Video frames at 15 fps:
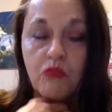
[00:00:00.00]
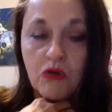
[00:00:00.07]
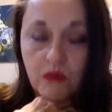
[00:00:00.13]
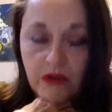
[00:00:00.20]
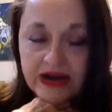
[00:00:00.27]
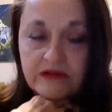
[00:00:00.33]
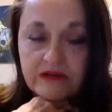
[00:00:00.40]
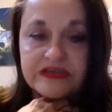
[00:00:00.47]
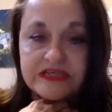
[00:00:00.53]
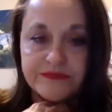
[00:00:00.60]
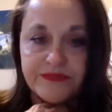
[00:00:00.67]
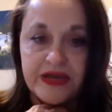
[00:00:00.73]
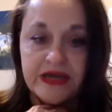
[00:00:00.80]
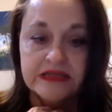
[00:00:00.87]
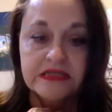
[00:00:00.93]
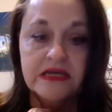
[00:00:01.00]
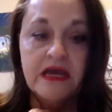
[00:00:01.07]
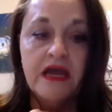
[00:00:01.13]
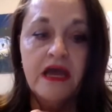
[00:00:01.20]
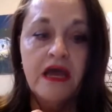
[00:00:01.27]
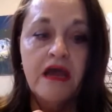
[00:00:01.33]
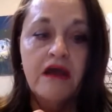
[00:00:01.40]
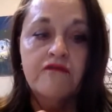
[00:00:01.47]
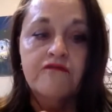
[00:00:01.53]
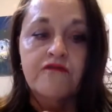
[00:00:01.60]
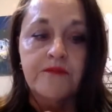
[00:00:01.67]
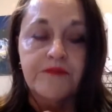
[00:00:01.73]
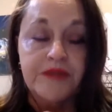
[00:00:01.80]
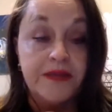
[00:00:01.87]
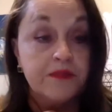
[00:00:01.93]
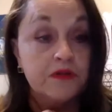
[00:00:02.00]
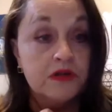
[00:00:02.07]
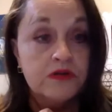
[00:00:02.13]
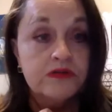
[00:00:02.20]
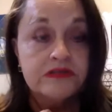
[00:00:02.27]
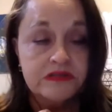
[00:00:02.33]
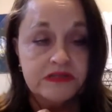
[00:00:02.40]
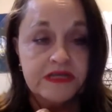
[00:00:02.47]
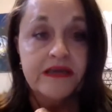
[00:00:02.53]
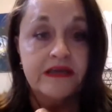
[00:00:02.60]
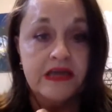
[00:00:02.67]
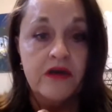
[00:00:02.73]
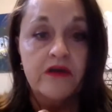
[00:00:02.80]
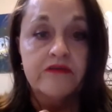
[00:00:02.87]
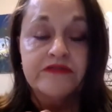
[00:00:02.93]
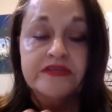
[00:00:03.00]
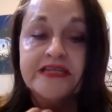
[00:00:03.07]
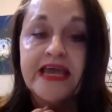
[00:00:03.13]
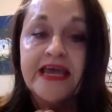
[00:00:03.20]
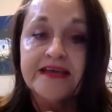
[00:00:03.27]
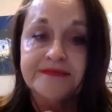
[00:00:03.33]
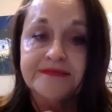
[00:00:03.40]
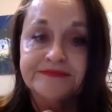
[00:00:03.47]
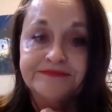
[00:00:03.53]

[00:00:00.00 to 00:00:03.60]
respect for people who take care of the dead.